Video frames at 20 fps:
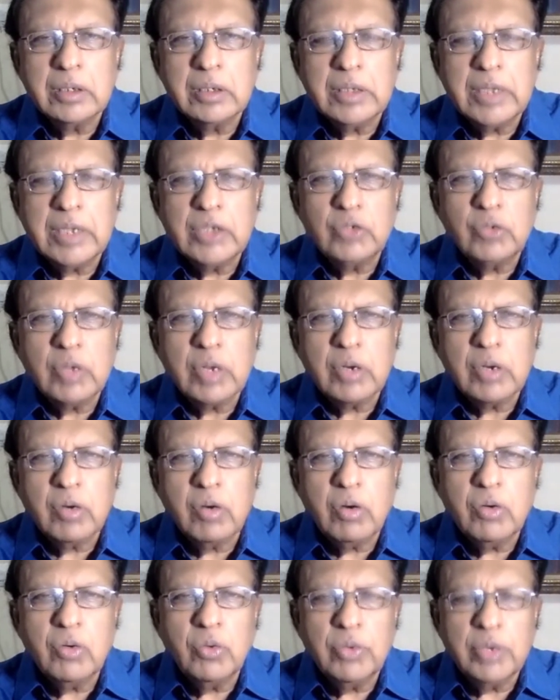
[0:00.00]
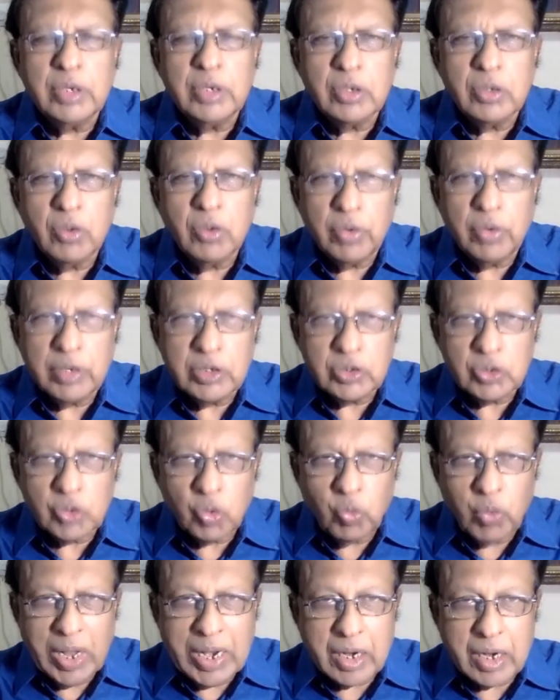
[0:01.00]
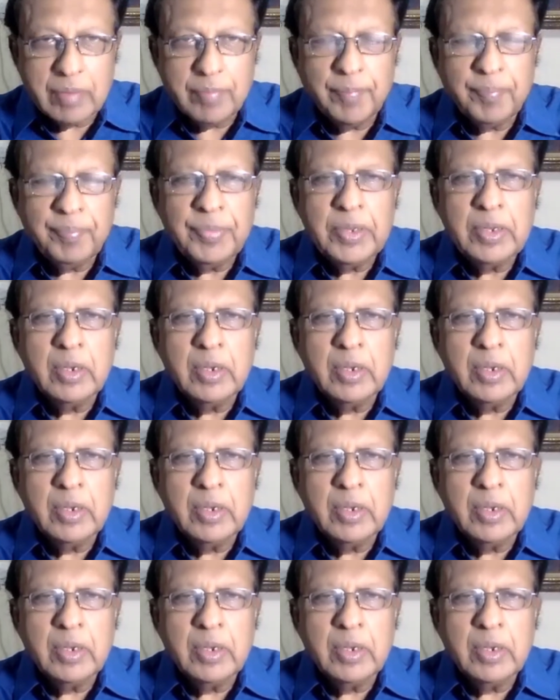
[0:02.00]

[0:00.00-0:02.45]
things were not doing going so well.